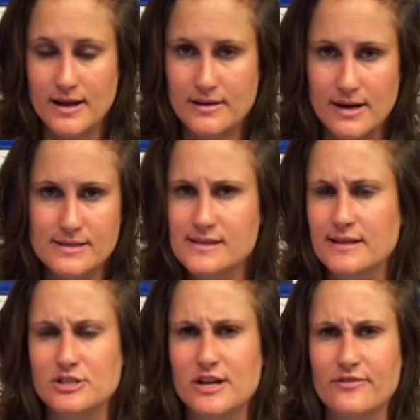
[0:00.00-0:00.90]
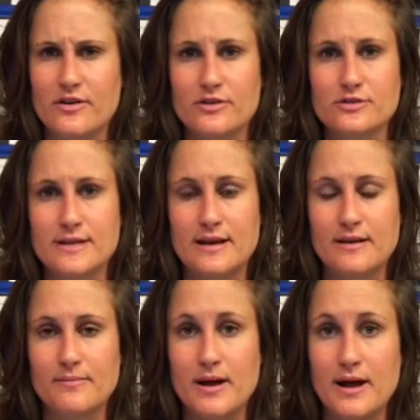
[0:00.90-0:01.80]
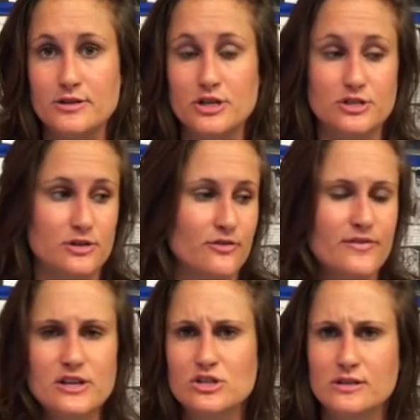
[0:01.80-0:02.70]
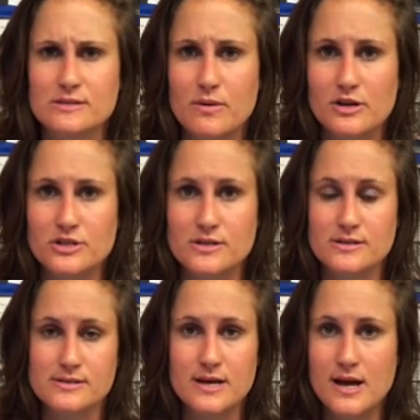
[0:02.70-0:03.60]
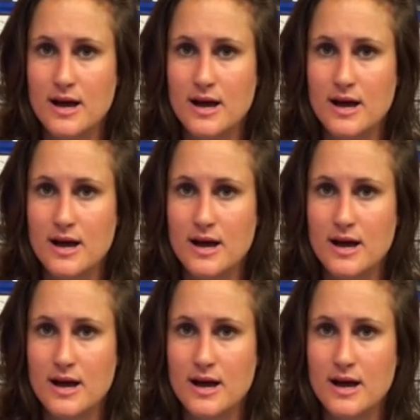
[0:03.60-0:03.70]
I constantly check for understanding by judging their facial expressions,